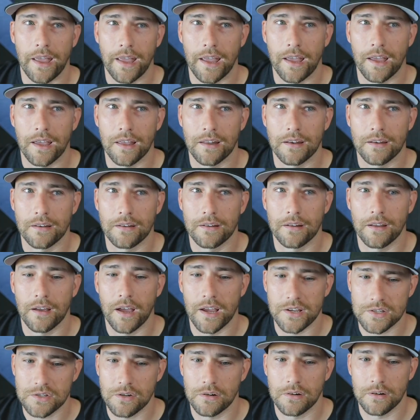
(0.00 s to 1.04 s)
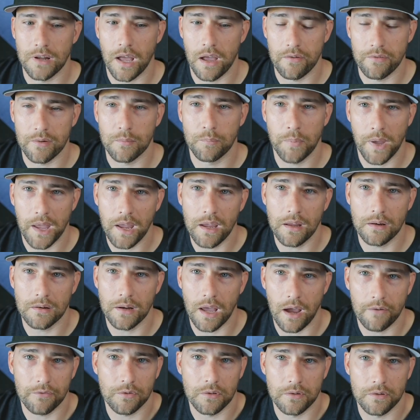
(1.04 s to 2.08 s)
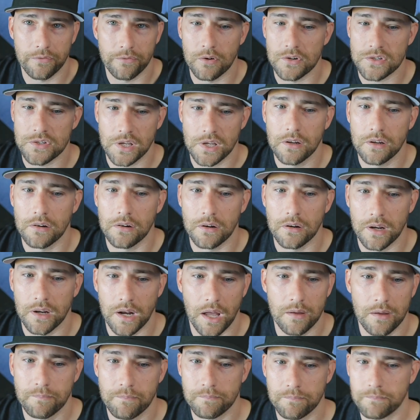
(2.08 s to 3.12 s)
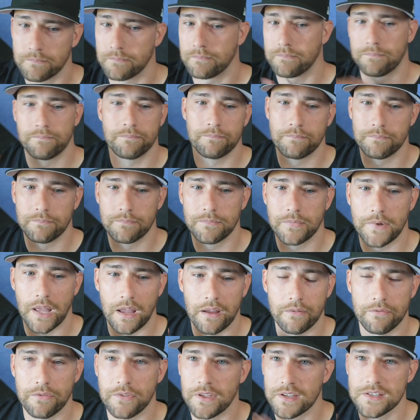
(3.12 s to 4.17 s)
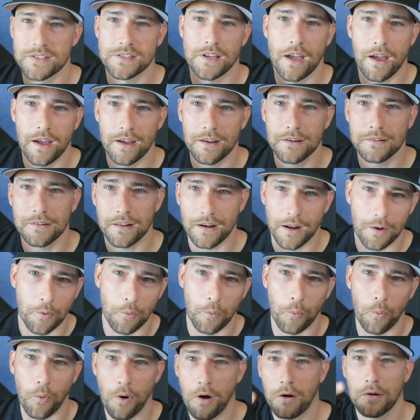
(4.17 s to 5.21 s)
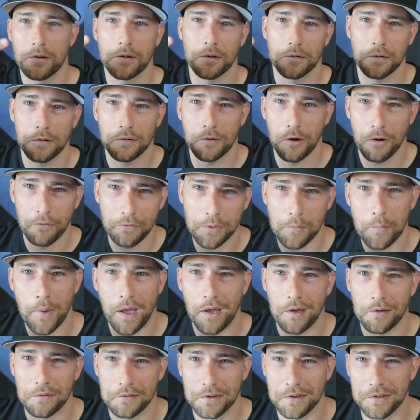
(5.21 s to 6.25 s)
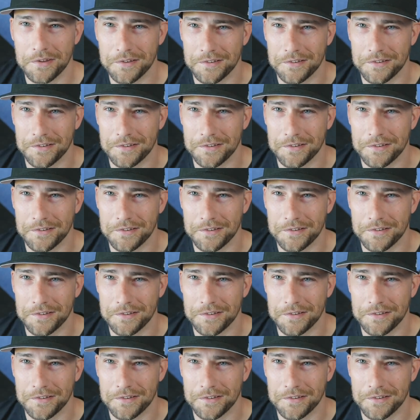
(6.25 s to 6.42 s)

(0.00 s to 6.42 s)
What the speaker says: and I started having pain after the first hitter. And I gave this sign, and I walked off the mound.